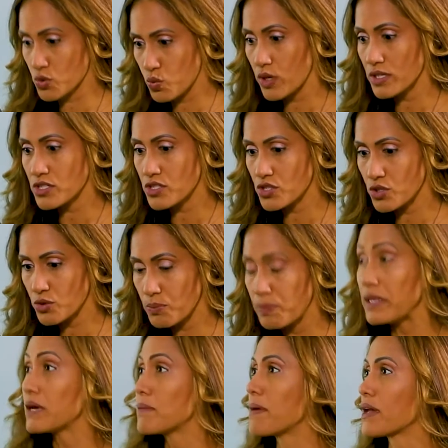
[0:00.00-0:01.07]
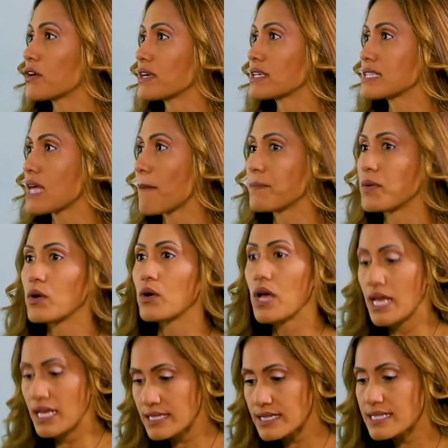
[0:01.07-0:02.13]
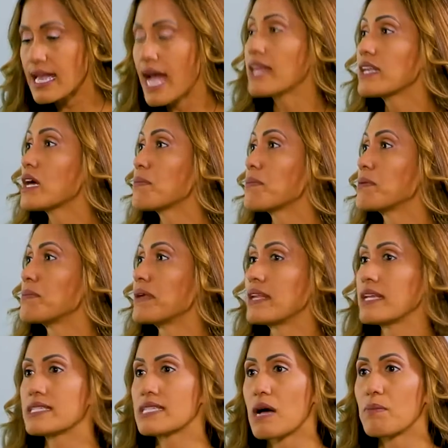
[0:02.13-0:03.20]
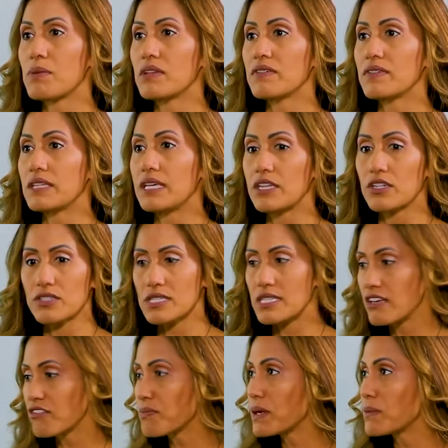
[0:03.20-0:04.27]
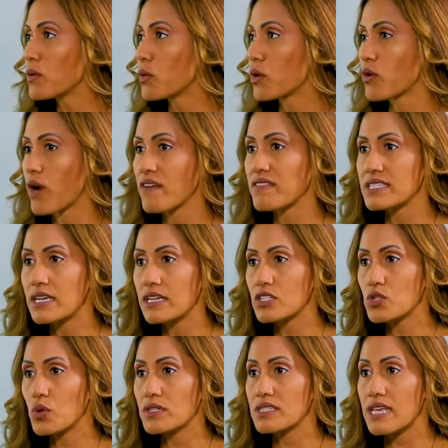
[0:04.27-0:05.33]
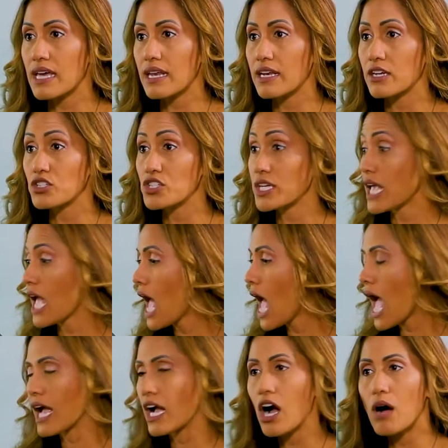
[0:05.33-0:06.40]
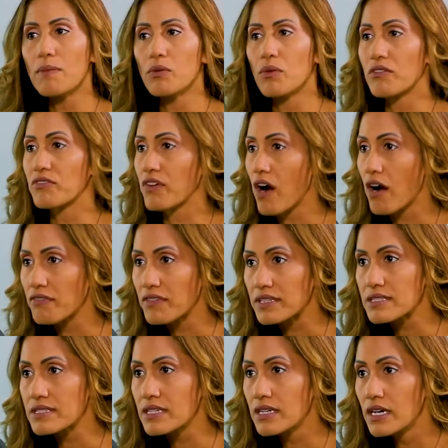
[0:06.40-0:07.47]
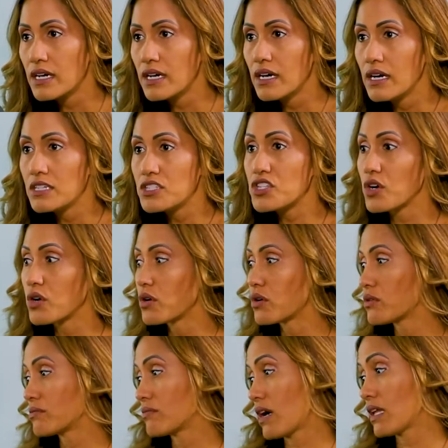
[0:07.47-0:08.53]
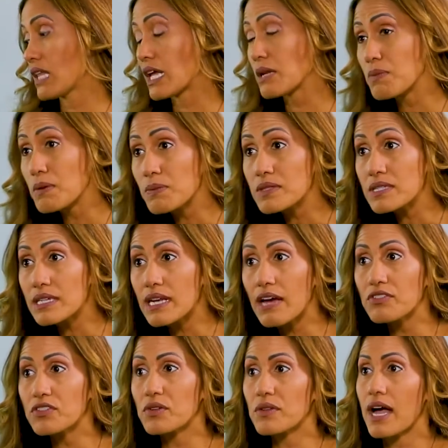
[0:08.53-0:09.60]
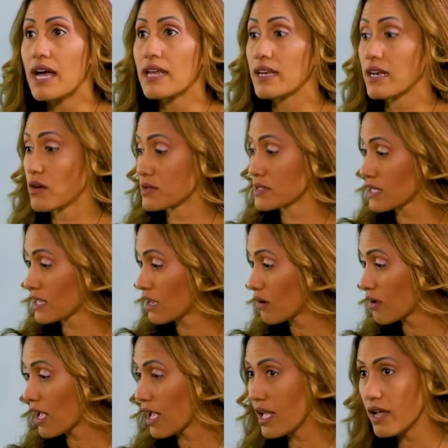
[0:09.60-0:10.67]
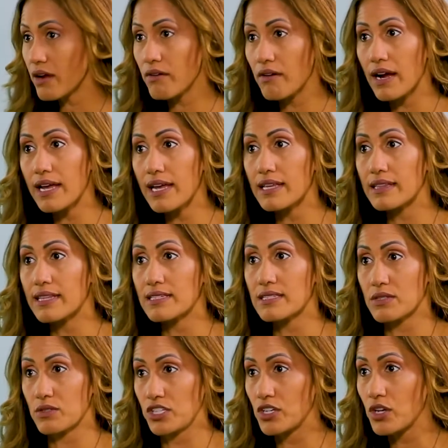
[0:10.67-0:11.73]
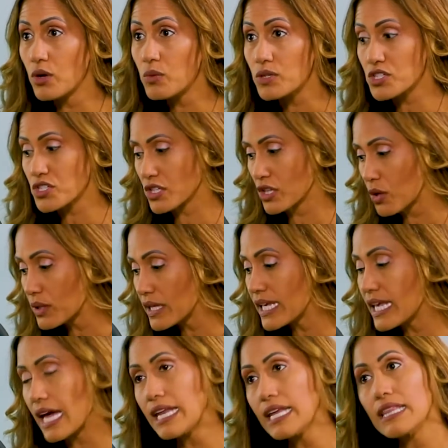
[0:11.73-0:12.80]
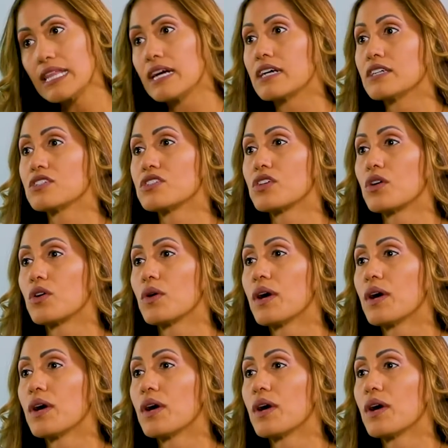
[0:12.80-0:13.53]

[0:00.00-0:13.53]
was to be a better example. Stand up and be an example of a leader, see if people will gravitate towards that energy and come and run for office. So a lot of people did after that, and I was like, okay, all right, this, we're slowly getting there. So